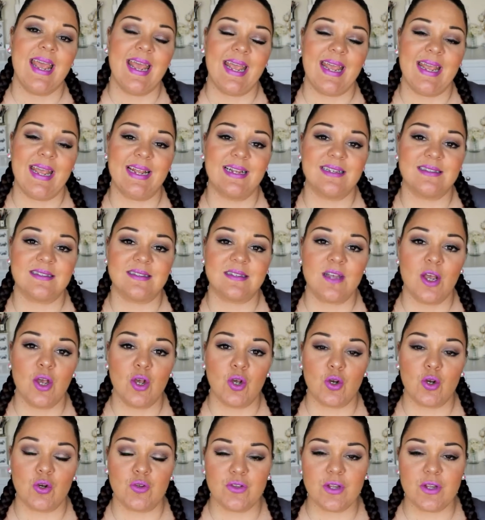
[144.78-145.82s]
It's
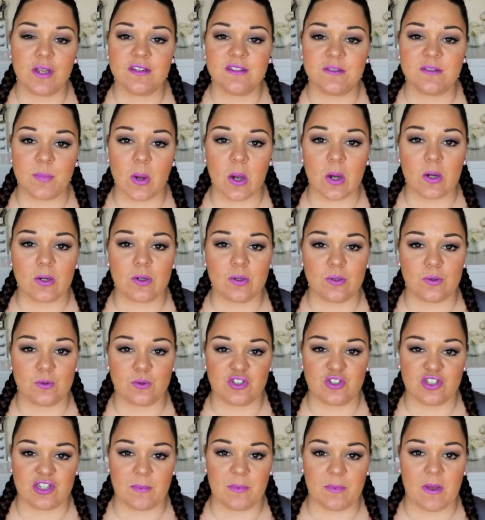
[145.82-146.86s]
got no sparkle or
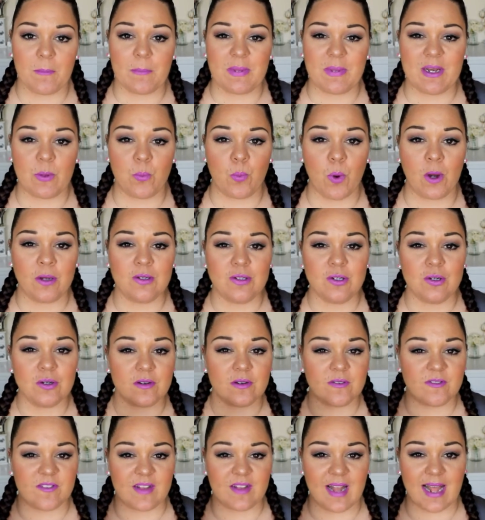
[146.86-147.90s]
shimmer, but it won't
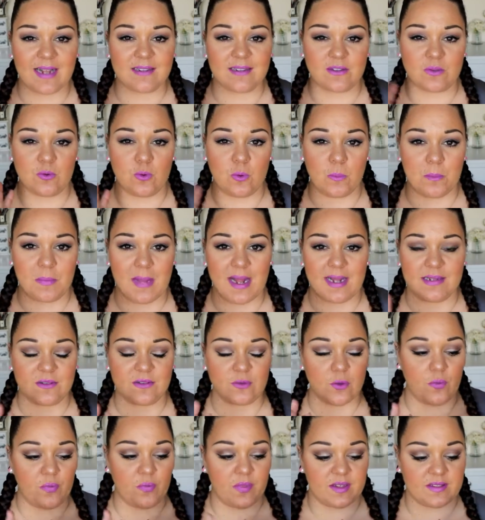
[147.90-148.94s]
look flat or matte
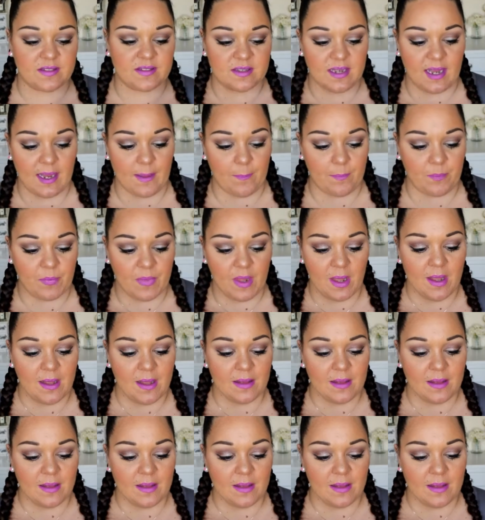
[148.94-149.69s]
on the skin.